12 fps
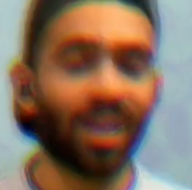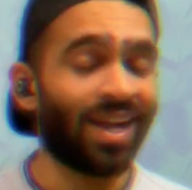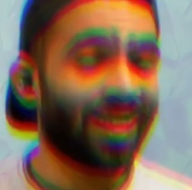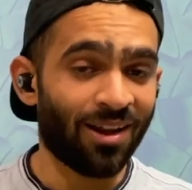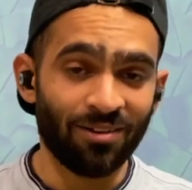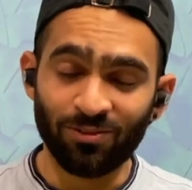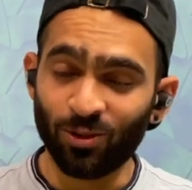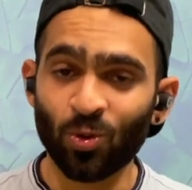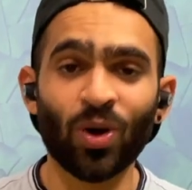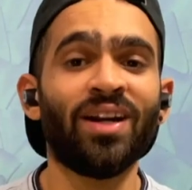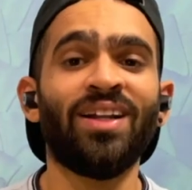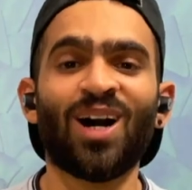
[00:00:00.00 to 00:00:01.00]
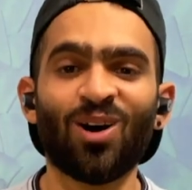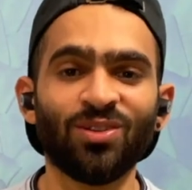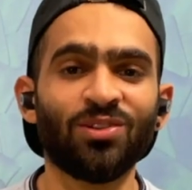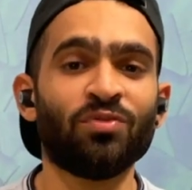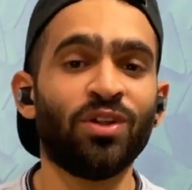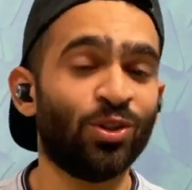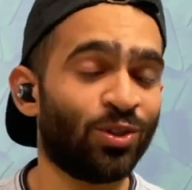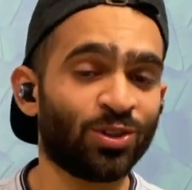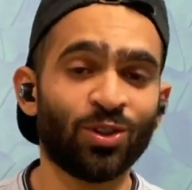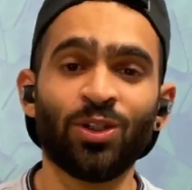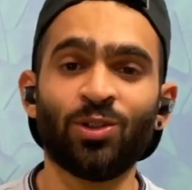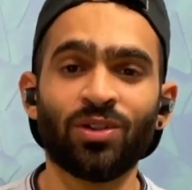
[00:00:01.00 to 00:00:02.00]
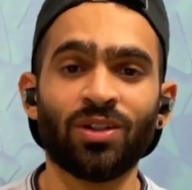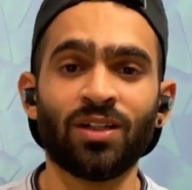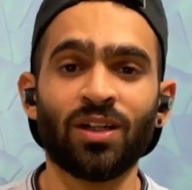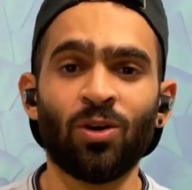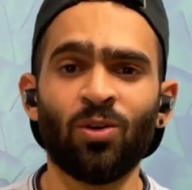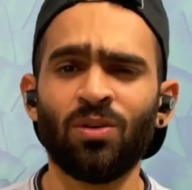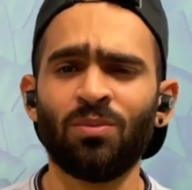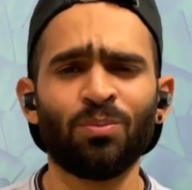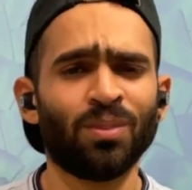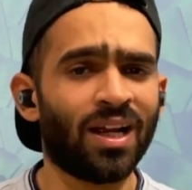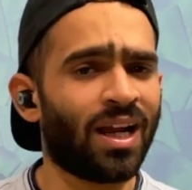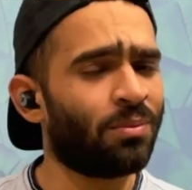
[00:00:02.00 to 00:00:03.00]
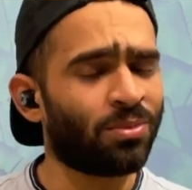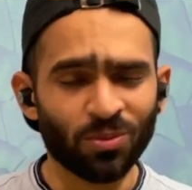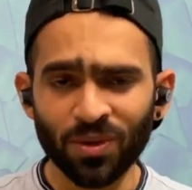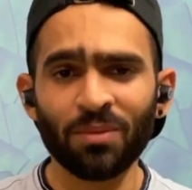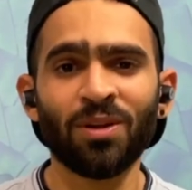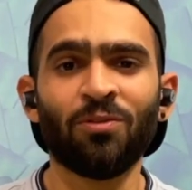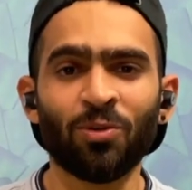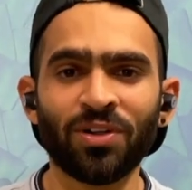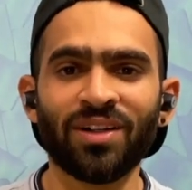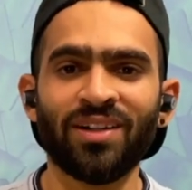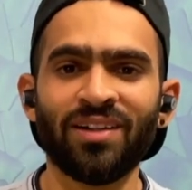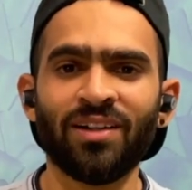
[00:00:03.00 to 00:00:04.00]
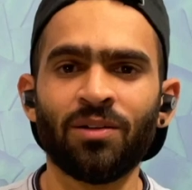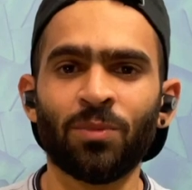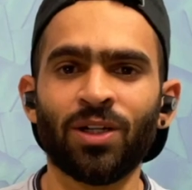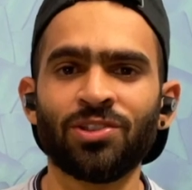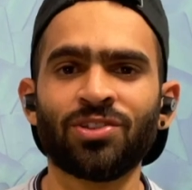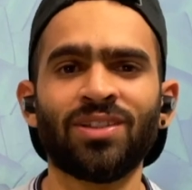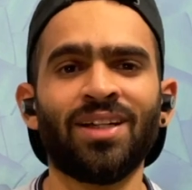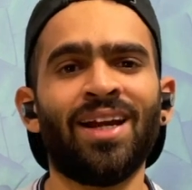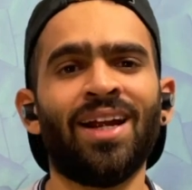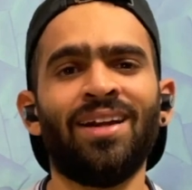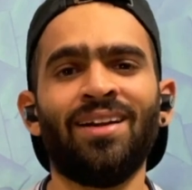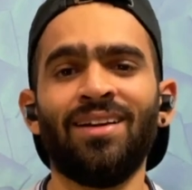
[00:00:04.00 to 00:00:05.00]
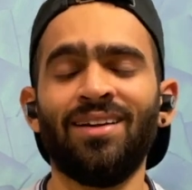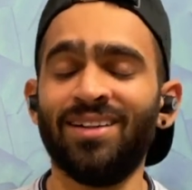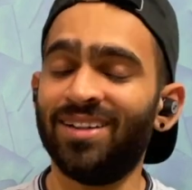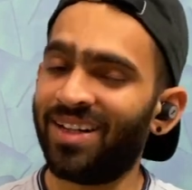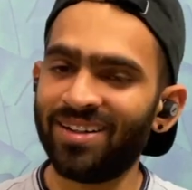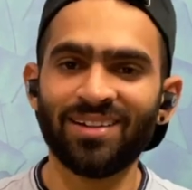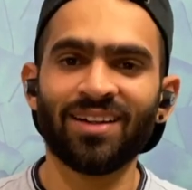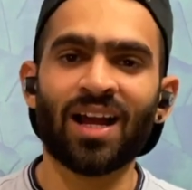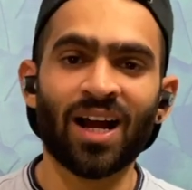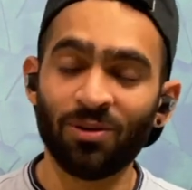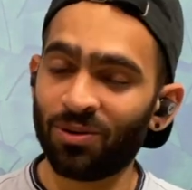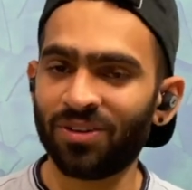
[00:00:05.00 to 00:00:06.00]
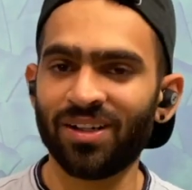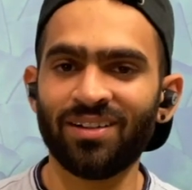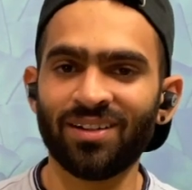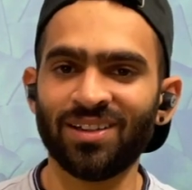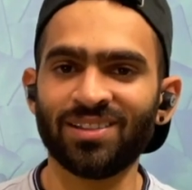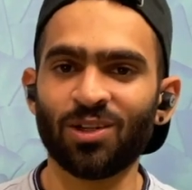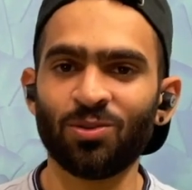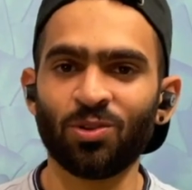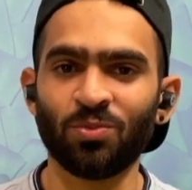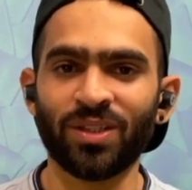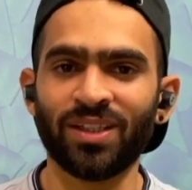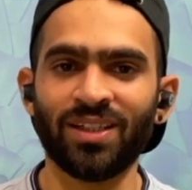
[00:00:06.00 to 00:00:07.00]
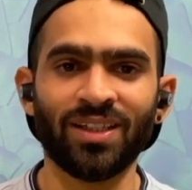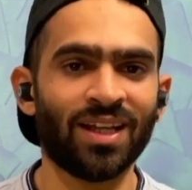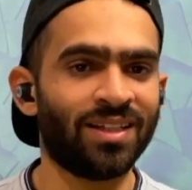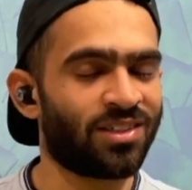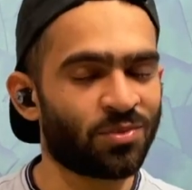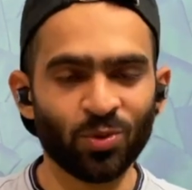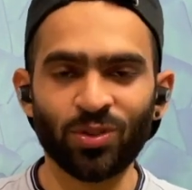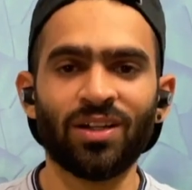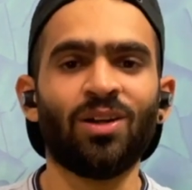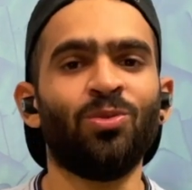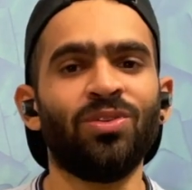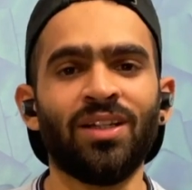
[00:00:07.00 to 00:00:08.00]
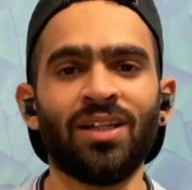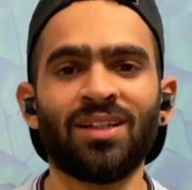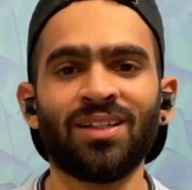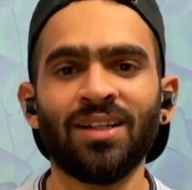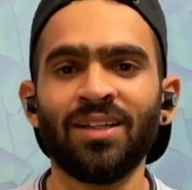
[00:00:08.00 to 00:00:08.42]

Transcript: I have no idea how this video is going to turn out. I probably won't edit it much and let however it turns out to be and just put it out there